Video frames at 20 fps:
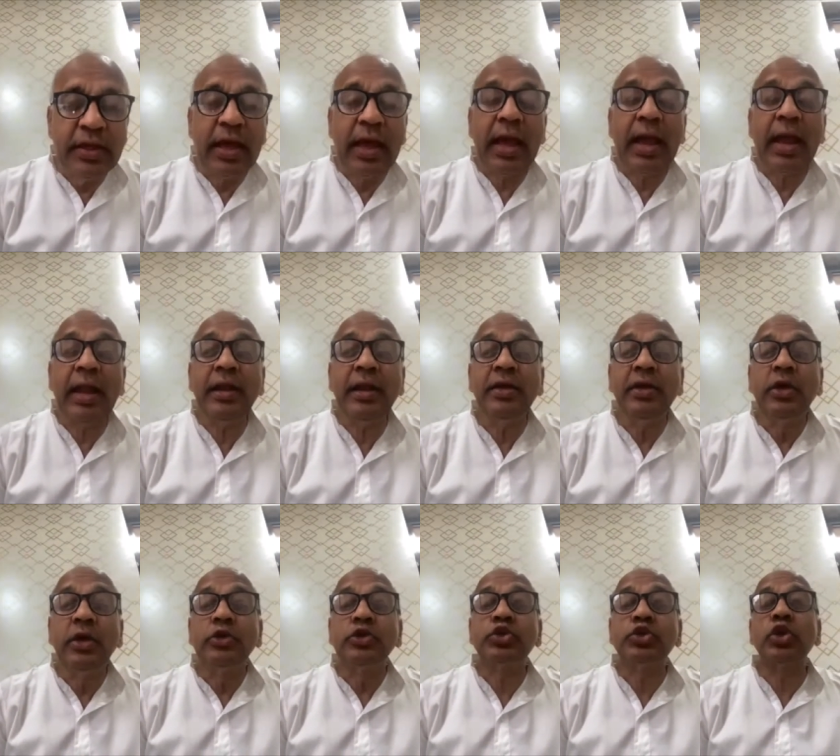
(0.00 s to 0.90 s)
And
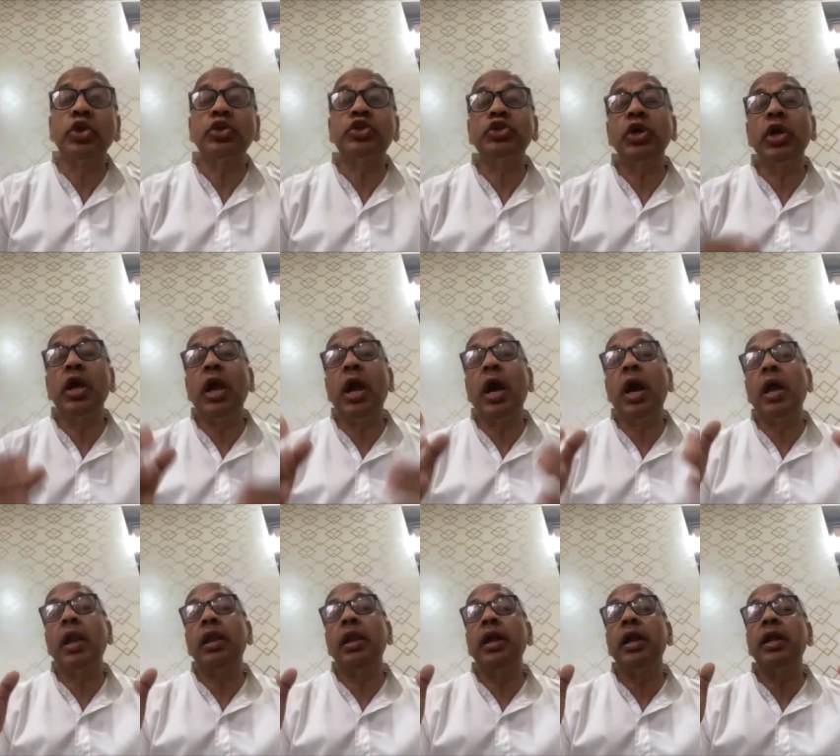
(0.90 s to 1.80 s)
such a
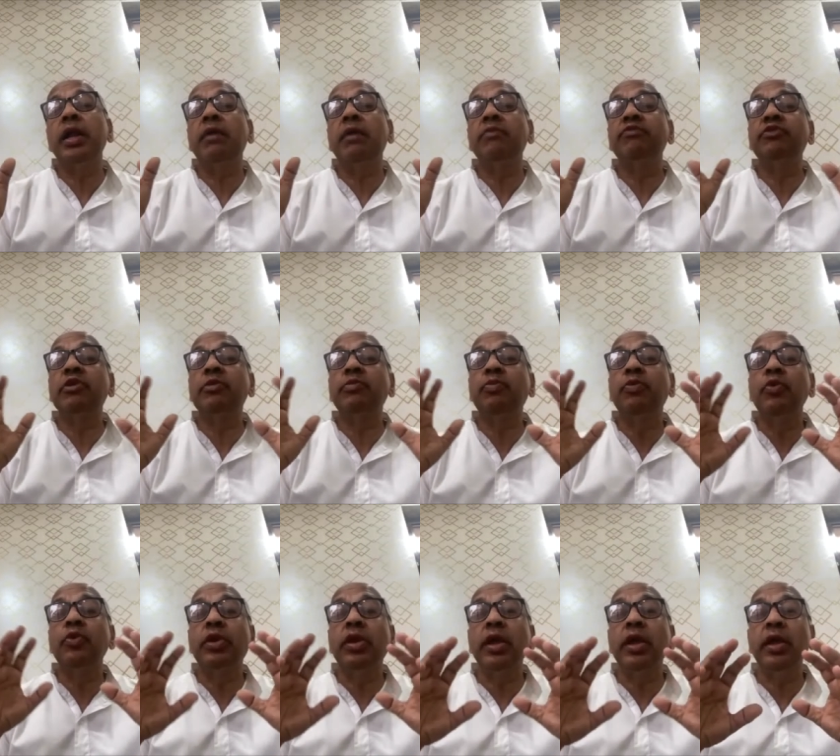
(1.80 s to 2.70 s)
garland after
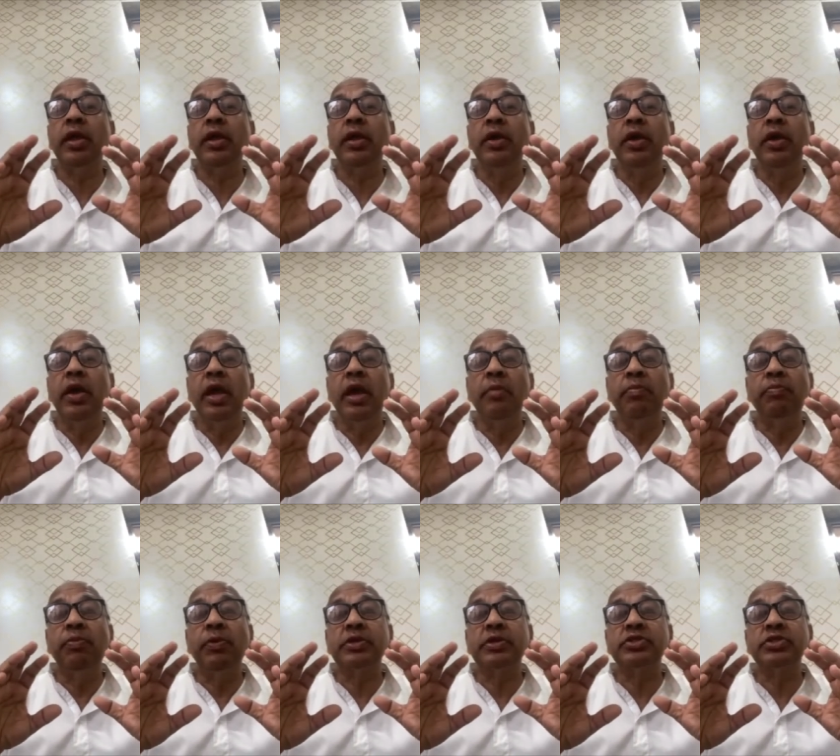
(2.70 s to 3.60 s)
putting, a
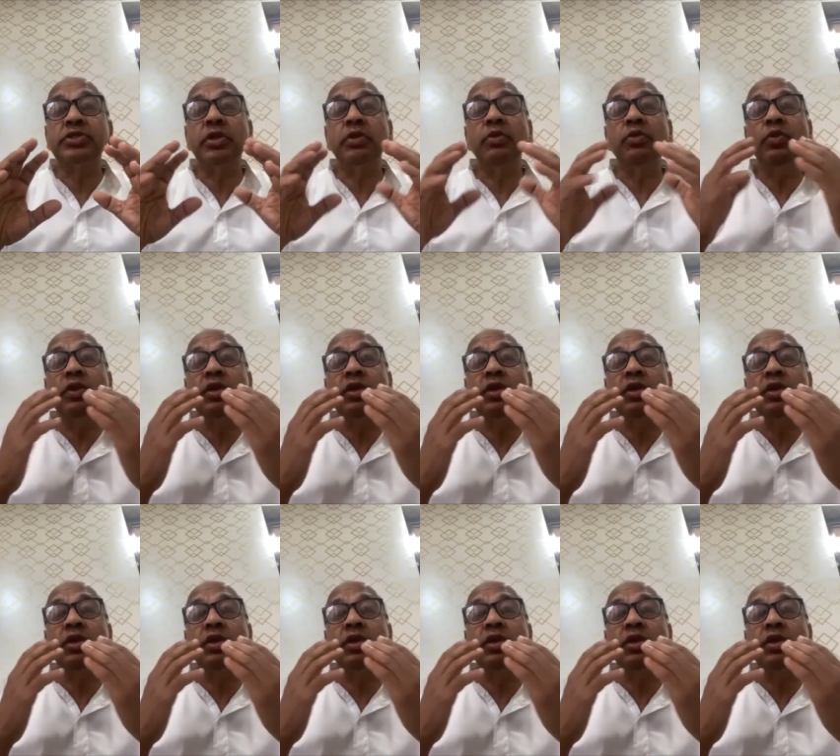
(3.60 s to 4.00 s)
person who